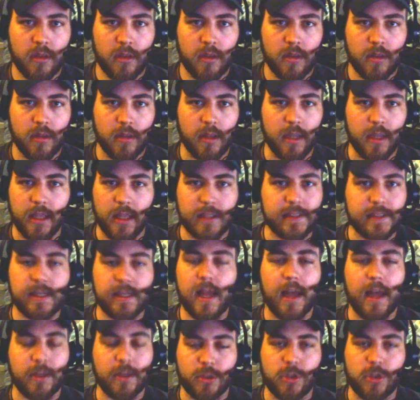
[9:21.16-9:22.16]
Like, it's
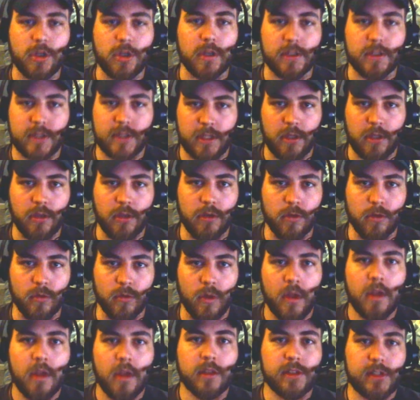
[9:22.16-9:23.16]
not just you.
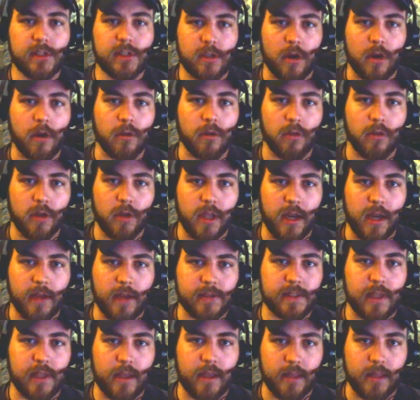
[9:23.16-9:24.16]
Start looking
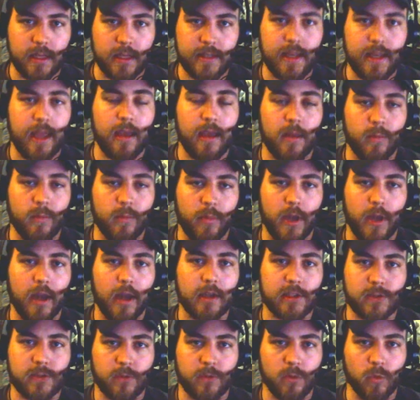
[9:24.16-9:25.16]
outside the damn
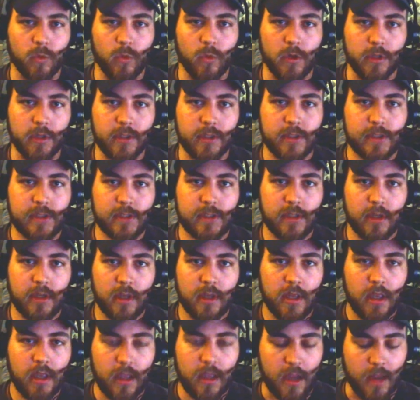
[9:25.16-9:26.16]
box for once.
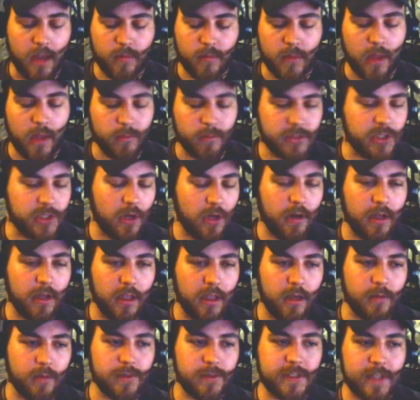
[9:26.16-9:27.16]
I'm starting to
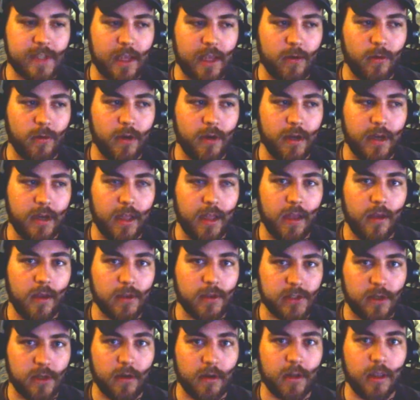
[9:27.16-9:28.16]
get upset right now,
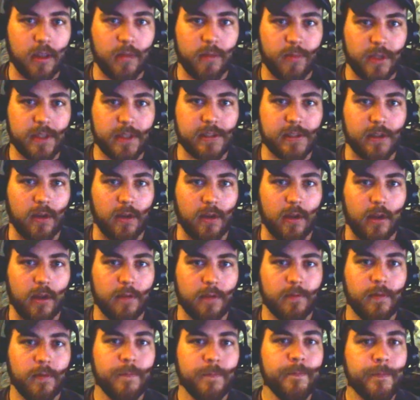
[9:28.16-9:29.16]
starting to get pissed
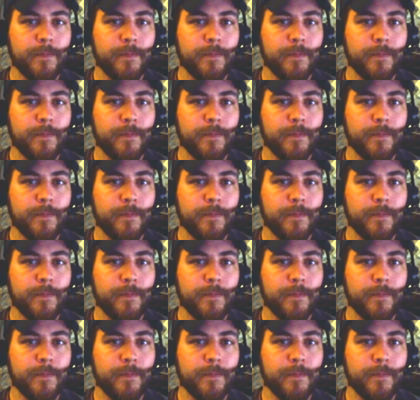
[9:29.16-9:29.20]
off.